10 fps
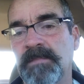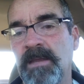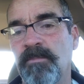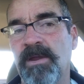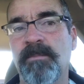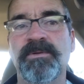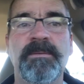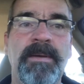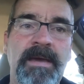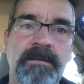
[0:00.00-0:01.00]
Abraham went
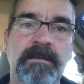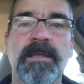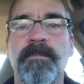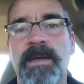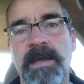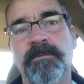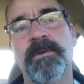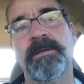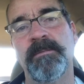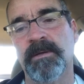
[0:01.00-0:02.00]
to battle, came back,
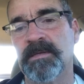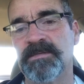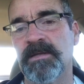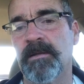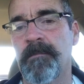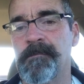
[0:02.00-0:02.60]
ran into Melchizedek,